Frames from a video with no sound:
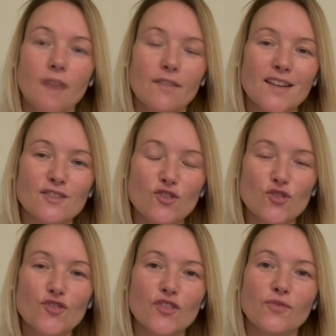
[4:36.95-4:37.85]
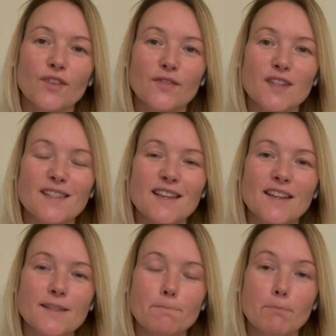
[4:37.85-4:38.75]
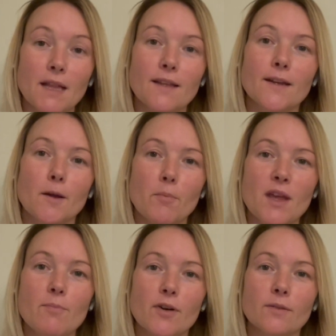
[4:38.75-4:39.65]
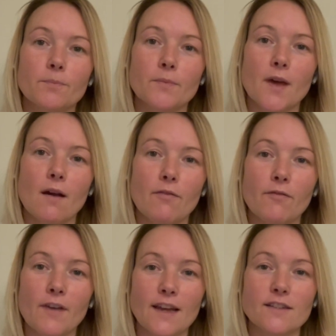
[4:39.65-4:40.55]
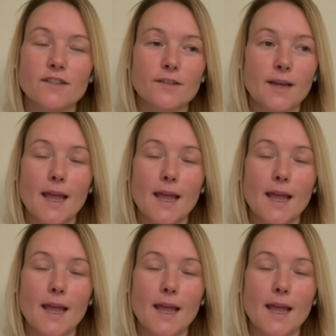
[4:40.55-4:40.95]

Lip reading: That's 156 million people affected,